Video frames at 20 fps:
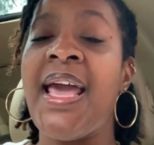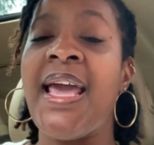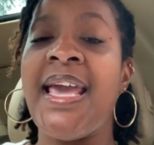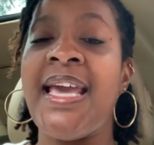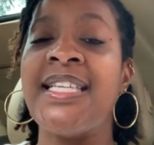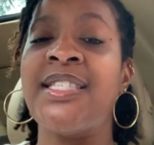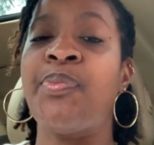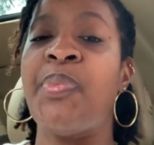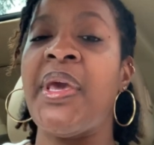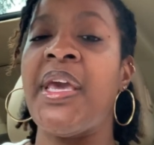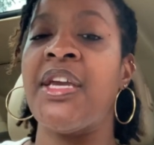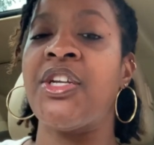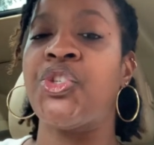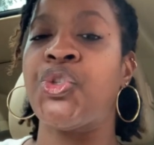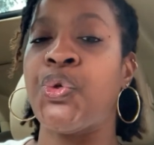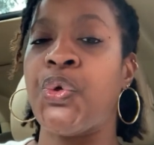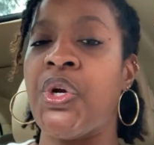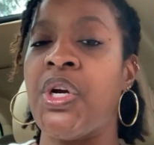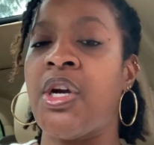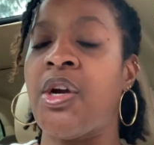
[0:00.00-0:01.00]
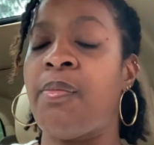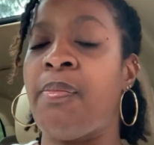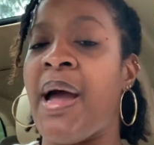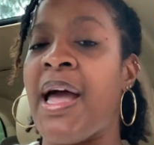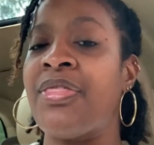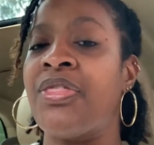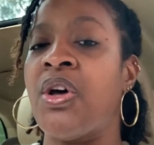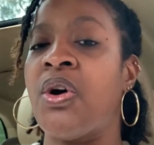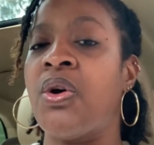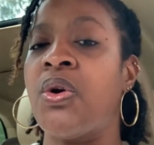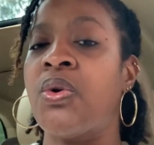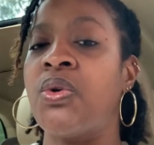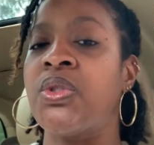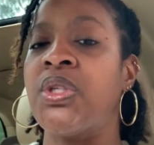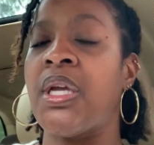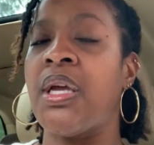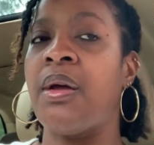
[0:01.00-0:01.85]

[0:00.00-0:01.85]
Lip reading: is being triggered by those